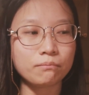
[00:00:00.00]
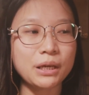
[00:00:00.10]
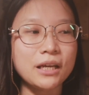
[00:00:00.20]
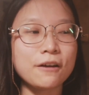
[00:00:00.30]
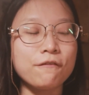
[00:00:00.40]

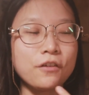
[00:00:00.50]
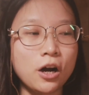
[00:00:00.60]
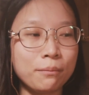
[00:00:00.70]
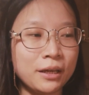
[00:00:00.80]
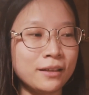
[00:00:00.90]
big
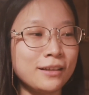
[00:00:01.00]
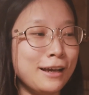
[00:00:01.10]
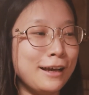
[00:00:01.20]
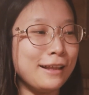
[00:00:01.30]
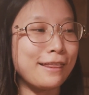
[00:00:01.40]
vomit
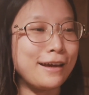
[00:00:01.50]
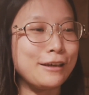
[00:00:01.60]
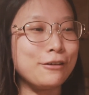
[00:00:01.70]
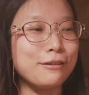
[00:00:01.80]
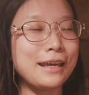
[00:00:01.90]

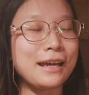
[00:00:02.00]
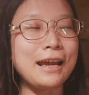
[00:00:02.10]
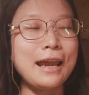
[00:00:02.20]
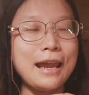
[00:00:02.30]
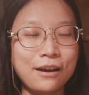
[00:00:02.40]
that you
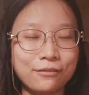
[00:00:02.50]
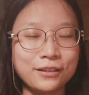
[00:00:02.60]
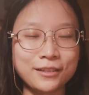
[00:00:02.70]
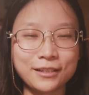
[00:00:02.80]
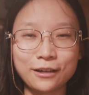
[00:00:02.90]
get
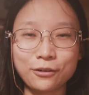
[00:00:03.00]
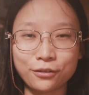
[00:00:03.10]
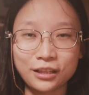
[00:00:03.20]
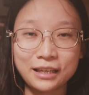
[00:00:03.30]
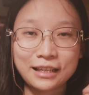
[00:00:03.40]
every single
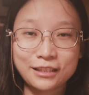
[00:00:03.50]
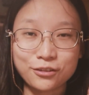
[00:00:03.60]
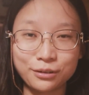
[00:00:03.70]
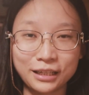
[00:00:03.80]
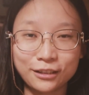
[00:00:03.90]
thing that's
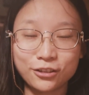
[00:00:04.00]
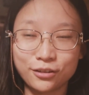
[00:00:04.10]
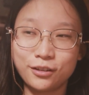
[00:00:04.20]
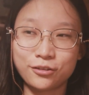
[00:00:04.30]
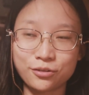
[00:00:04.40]
related
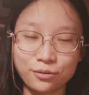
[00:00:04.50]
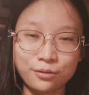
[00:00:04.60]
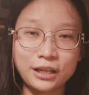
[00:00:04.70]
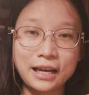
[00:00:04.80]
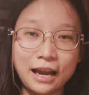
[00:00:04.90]
to the
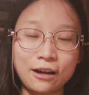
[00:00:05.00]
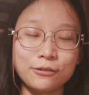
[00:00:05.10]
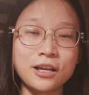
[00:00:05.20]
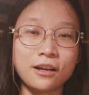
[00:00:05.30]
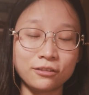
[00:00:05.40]
story
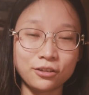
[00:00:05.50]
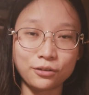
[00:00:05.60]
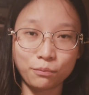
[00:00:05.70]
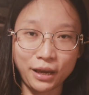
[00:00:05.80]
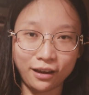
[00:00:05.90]
out onto
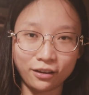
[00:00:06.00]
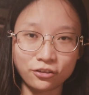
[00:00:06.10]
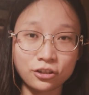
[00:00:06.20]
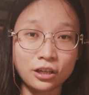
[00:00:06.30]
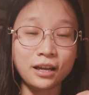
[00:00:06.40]
the
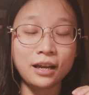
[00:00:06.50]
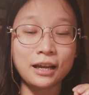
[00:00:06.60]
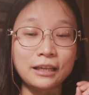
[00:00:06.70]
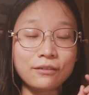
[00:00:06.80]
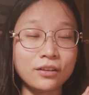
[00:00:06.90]
page,
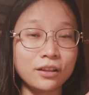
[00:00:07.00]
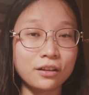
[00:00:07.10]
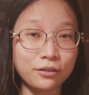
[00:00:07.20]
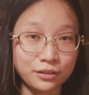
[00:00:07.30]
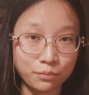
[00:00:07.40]
even
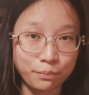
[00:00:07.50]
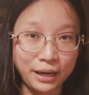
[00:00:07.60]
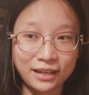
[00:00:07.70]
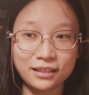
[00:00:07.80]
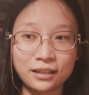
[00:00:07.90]
though it's
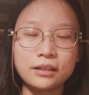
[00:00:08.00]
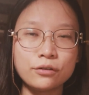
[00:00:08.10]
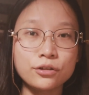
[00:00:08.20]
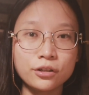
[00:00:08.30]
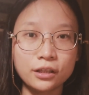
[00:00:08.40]
bad.
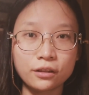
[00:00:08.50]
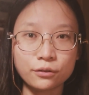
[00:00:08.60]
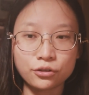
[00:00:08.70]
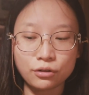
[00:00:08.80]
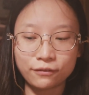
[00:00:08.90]
Usually in
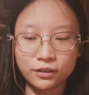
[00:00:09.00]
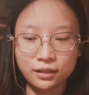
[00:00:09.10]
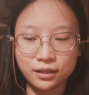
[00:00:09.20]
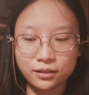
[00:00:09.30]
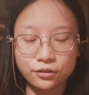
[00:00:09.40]
those drafts
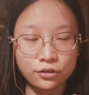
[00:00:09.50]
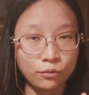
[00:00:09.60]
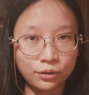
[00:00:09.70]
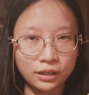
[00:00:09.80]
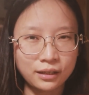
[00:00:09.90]
there's so
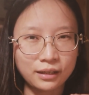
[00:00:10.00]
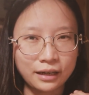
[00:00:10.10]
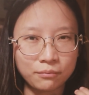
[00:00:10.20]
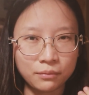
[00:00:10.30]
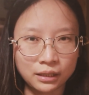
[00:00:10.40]
many
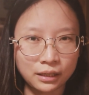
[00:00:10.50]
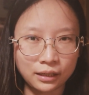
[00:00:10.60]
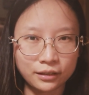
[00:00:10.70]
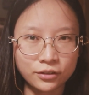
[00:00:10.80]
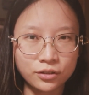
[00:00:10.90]
like
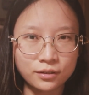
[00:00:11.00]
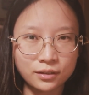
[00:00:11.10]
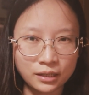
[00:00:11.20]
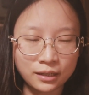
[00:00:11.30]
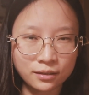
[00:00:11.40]
meaningless
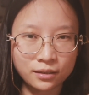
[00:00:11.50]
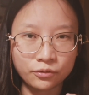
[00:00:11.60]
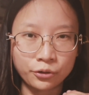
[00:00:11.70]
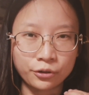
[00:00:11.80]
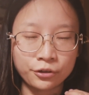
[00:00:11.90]
things
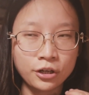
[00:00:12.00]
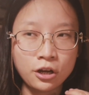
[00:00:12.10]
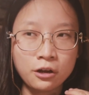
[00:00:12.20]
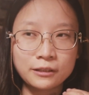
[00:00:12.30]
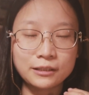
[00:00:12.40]
or
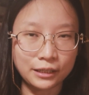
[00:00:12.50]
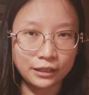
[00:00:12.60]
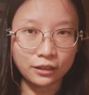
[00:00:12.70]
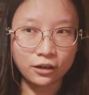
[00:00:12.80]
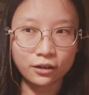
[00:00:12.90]

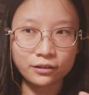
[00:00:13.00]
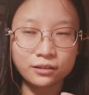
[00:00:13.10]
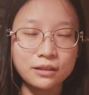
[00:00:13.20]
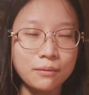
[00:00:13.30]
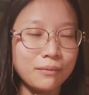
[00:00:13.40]

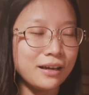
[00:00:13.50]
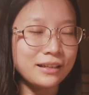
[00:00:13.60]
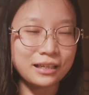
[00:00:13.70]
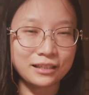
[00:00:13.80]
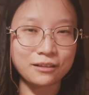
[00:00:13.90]
dialogues.
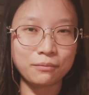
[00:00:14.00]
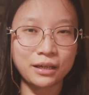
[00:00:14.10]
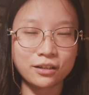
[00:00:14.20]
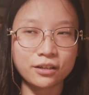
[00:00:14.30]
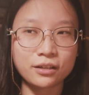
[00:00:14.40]
It doesn't
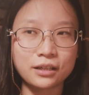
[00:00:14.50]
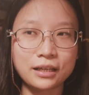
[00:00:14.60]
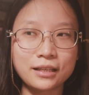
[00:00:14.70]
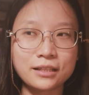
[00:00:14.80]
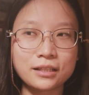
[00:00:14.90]
matter.
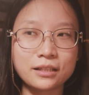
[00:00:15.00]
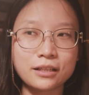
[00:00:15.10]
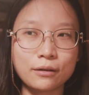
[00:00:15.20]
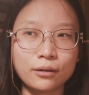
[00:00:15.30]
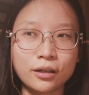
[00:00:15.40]
It's
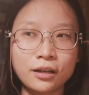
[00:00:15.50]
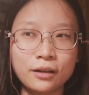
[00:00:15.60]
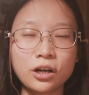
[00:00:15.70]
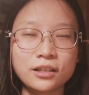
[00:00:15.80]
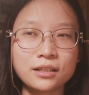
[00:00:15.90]
the
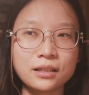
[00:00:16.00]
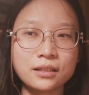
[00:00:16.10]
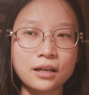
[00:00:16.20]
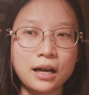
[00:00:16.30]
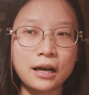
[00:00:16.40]

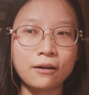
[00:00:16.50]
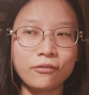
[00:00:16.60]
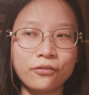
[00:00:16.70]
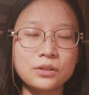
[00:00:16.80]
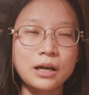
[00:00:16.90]
process
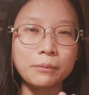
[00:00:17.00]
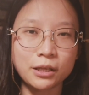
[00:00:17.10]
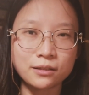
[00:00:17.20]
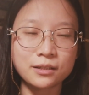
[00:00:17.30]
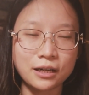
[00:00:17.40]
of
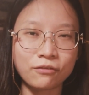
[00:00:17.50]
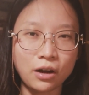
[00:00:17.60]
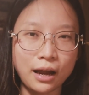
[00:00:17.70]
dumping stuff